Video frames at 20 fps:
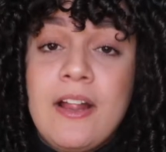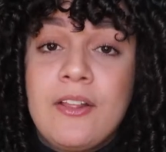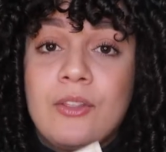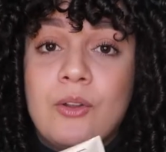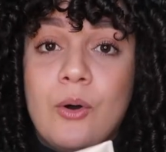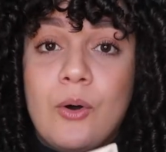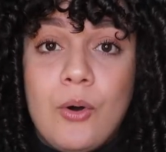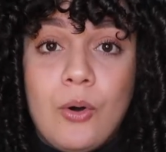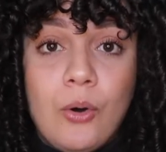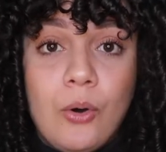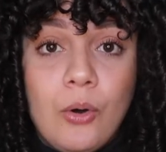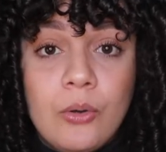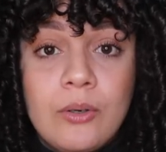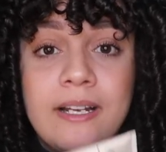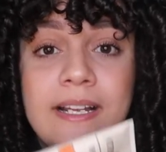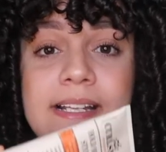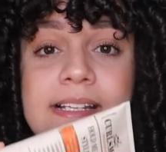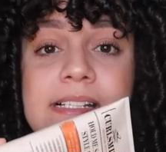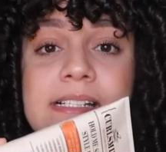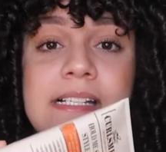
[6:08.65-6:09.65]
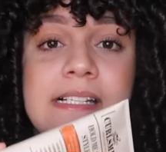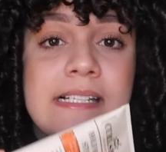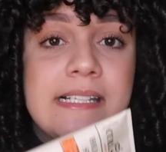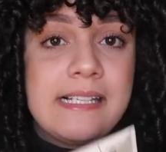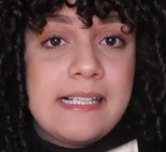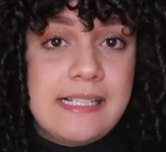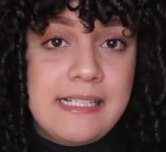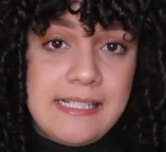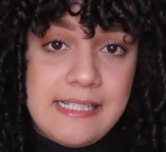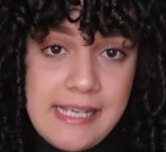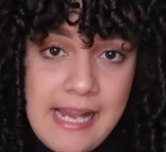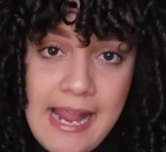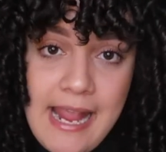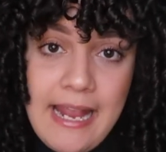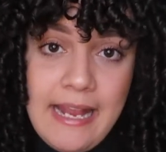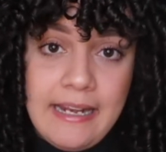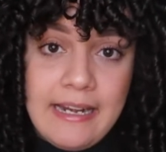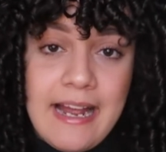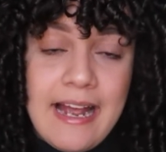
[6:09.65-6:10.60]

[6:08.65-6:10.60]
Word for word: The hold is insane.